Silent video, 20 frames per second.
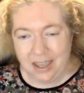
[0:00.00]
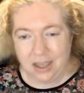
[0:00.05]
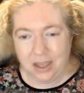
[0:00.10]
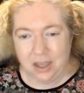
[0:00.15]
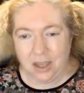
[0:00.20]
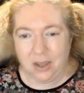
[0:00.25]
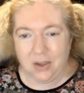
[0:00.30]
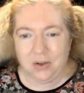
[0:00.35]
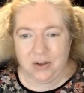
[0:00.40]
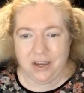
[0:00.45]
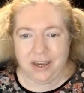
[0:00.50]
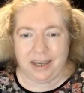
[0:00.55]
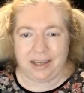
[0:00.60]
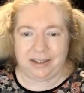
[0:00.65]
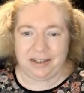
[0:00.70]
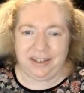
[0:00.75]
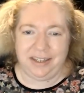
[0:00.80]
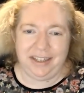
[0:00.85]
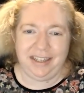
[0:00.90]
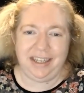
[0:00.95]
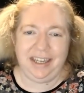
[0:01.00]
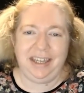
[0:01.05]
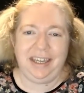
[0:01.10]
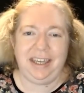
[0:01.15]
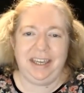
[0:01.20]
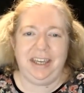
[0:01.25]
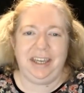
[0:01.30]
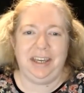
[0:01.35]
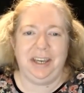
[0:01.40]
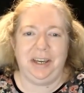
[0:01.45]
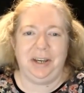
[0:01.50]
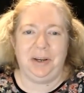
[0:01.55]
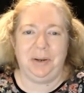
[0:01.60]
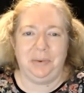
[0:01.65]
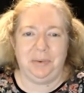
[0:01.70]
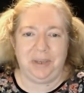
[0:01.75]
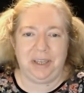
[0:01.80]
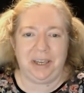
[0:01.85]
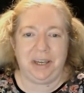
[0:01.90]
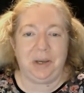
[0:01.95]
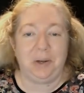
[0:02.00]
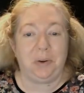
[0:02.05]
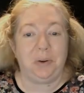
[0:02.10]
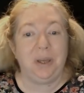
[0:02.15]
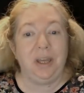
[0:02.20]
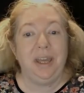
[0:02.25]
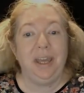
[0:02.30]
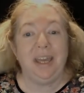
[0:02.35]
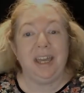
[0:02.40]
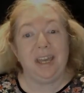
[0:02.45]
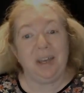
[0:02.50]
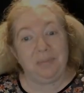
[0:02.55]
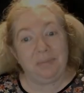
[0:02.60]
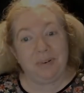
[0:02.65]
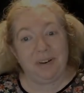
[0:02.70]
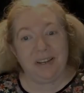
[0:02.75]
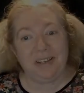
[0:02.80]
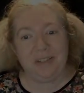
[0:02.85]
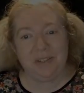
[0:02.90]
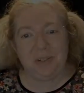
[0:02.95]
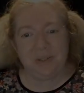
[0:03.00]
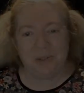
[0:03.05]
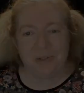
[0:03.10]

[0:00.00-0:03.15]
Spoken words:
Okay, here we go. Appraise your